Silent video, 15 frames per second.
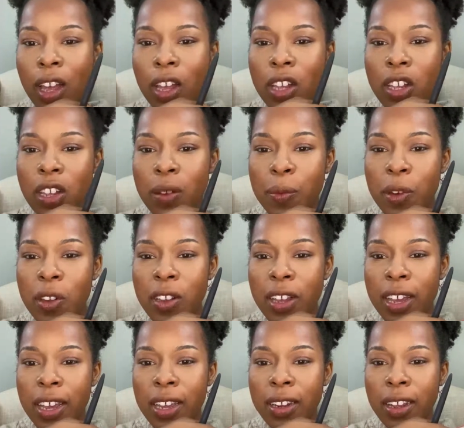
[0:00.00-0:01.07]
shimmer
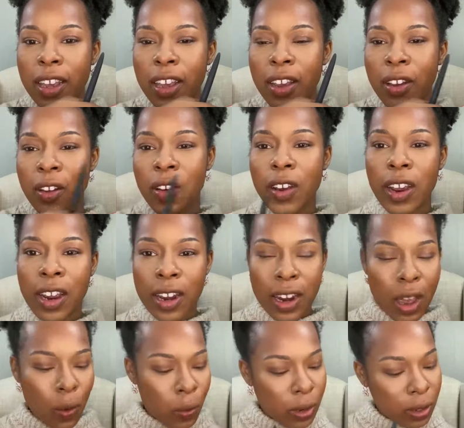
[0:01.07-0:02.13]
shade here, and
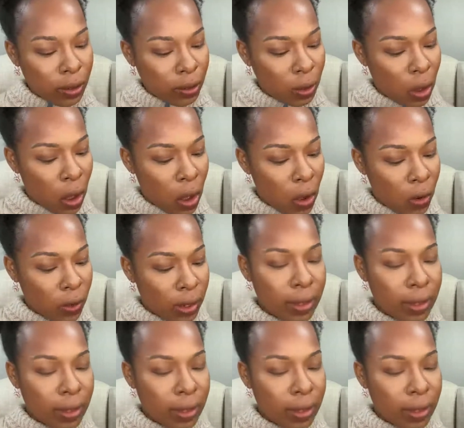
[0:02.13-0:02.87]
that one is called